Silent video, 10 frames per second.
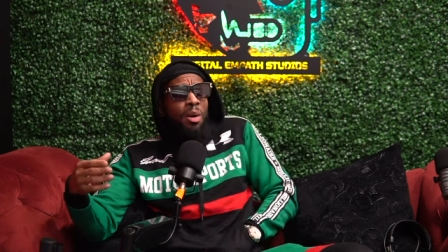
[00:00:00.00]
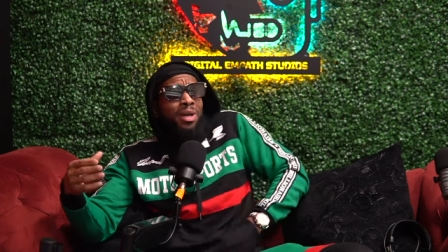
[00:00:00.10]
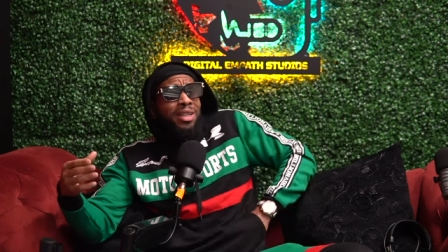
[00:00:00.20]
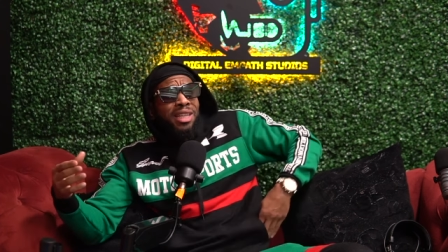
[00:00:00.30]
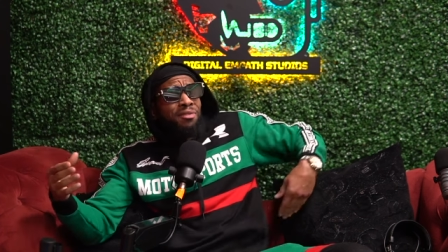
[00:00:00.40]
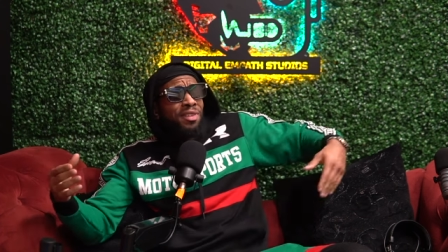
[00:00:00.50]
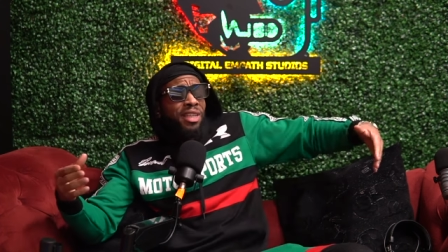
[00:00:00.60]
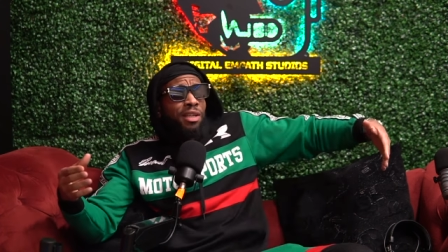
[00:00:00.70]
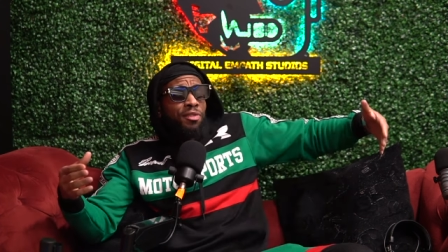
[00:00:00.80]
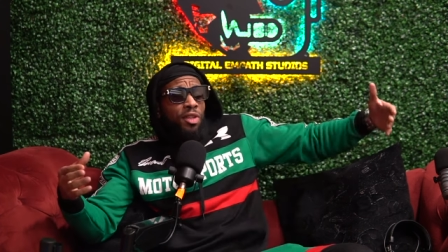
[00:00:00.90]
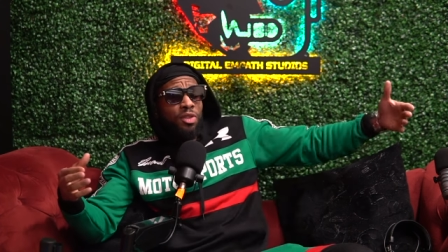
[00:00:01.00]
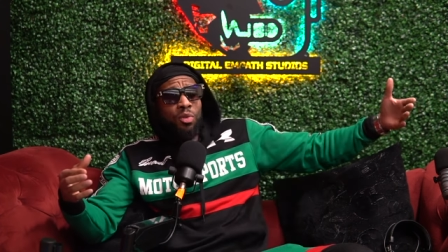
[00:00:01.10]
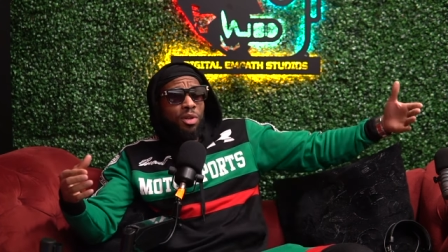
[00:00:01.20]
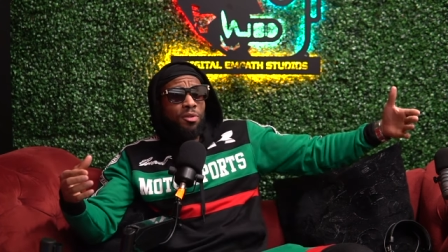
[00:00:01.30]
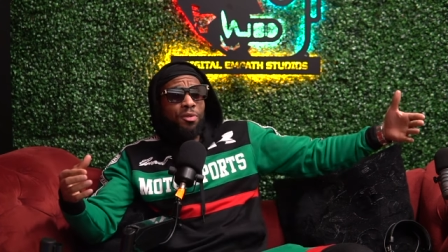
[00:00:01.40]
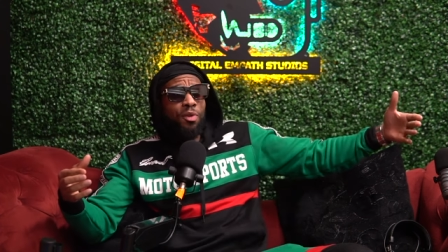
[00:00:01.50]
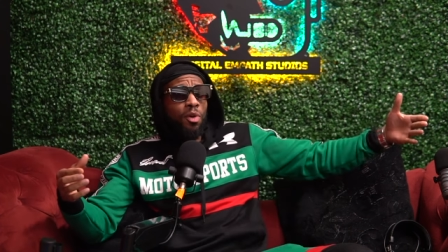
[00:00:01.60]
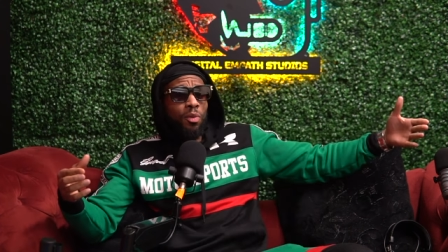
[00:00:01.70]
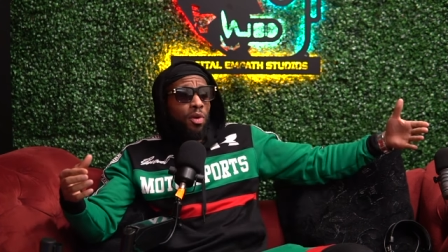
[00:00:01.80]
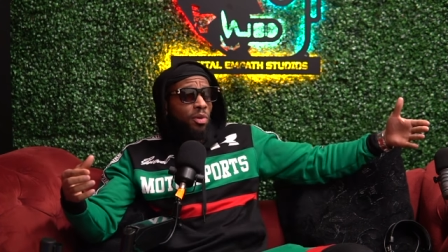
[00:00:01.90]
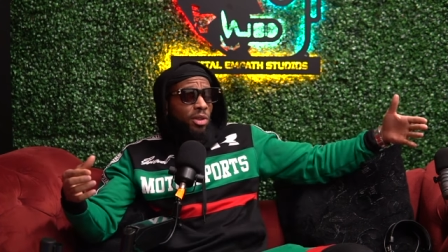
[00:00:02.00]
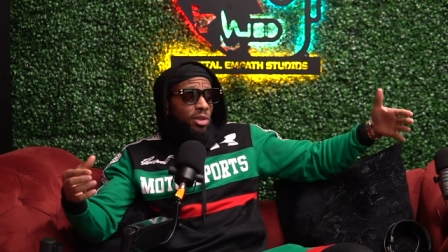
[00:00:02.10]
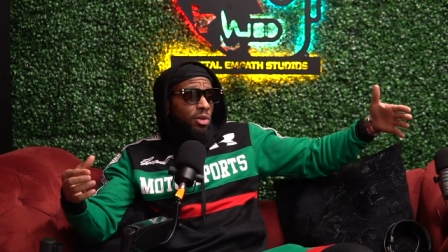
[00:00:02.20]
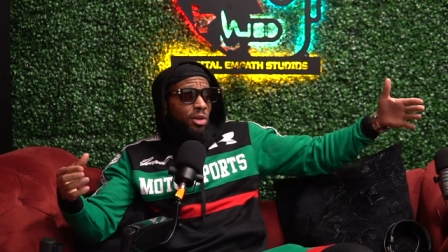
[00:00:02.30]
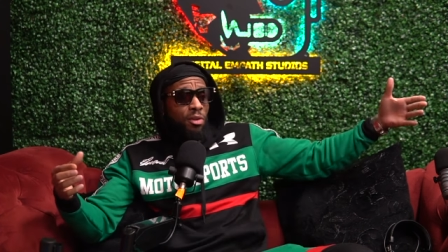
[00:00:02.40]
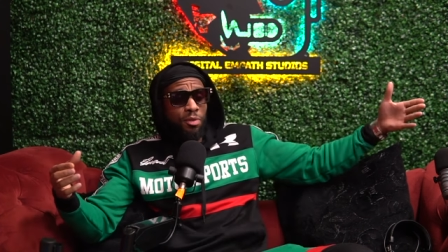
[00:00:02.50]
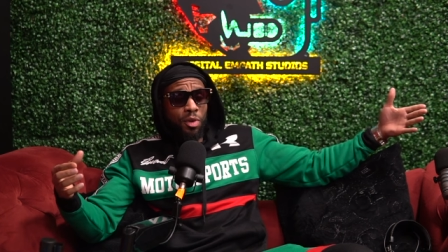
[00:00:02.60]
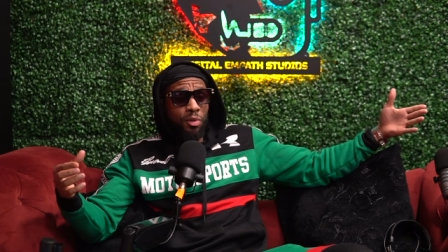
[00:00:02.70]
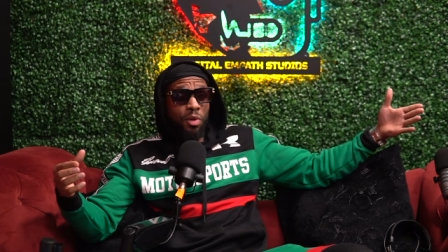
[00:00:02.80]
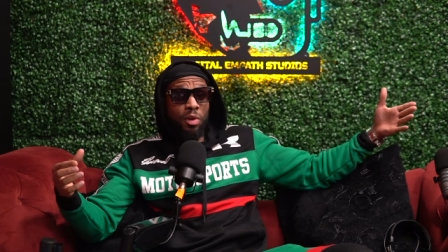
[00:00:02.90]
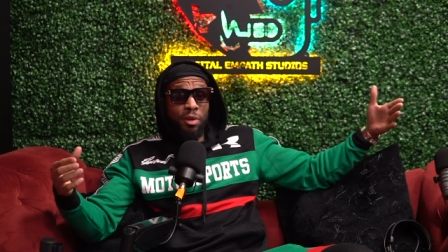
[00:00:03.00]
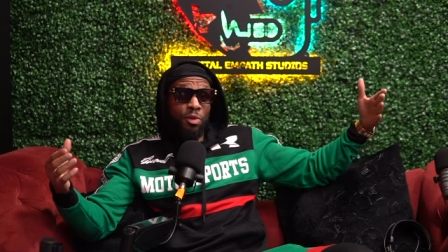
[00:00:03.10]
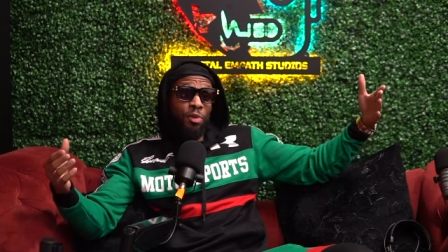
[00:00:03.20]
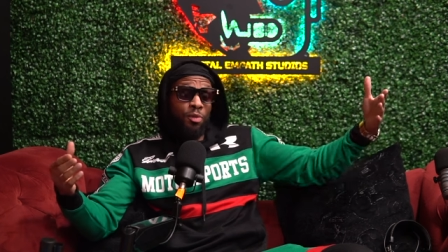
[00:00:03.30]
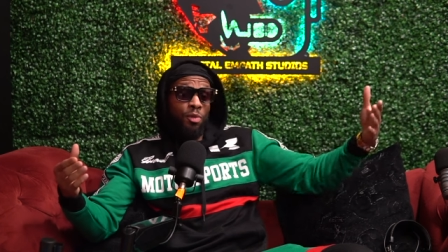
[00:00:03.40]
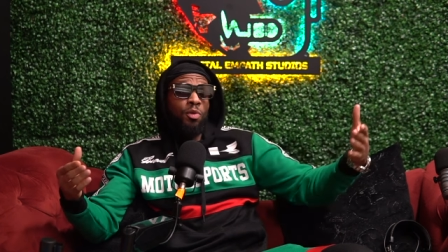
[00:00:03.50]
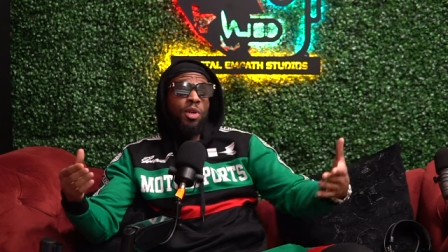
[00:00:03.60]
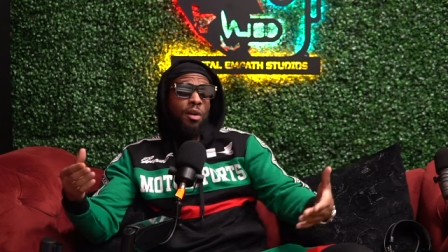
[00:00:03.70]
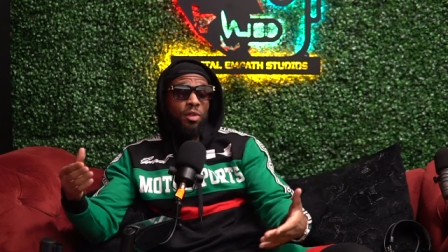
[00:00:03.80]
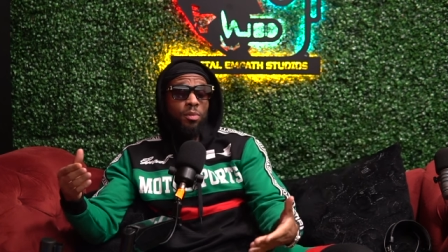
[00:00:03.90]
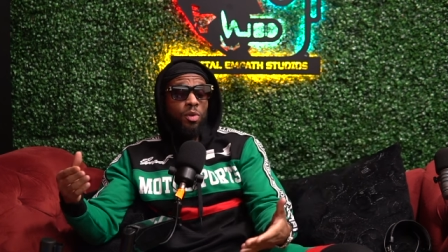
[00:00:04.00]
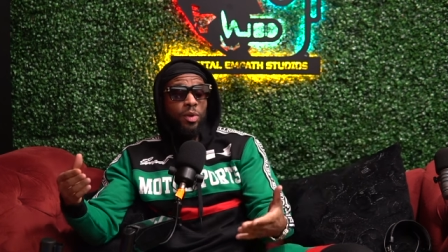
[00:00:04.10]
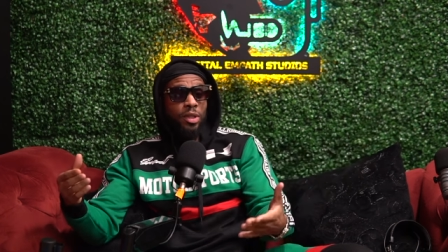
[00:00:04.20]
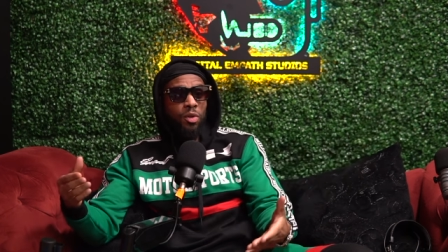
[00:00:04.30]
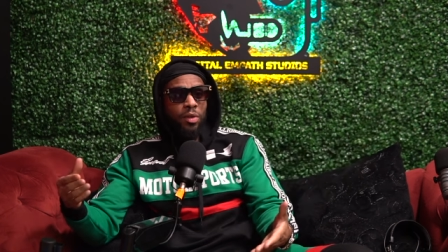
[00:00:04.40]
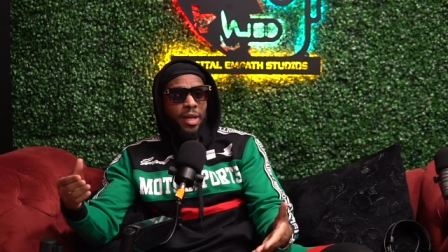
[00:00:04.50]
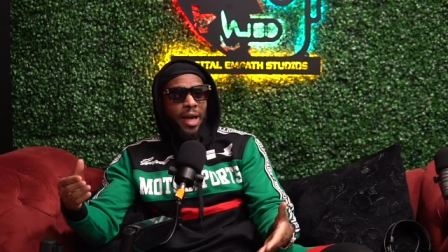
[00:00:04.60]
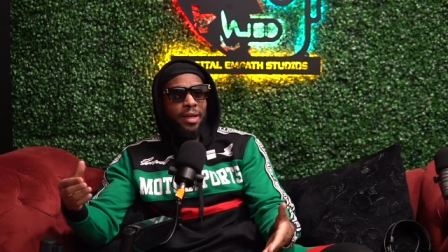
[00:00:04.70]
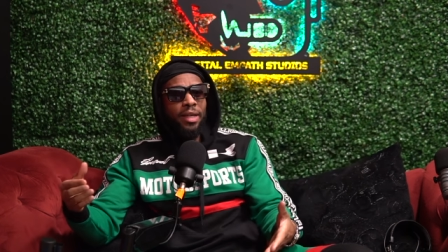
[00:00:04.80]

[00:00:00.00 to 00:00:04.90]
But even then, if you're doing it for a role, you're doing it for a role. If you you comfortable with doing that,